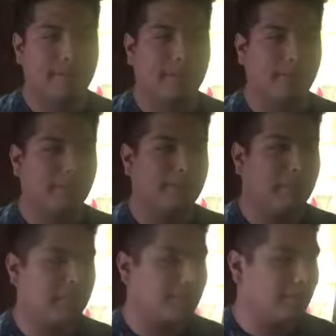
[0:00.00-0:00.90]
Not living in
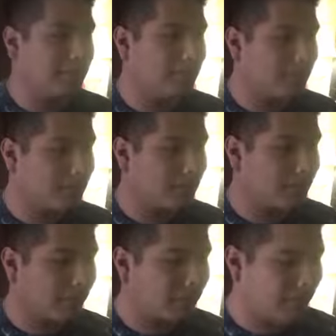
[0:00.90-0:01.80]
Mexico.
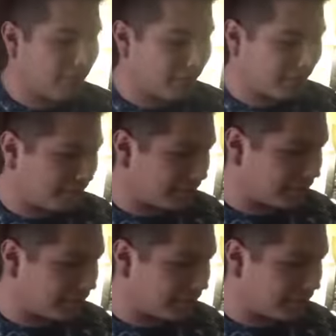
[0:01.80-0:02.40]
What the, am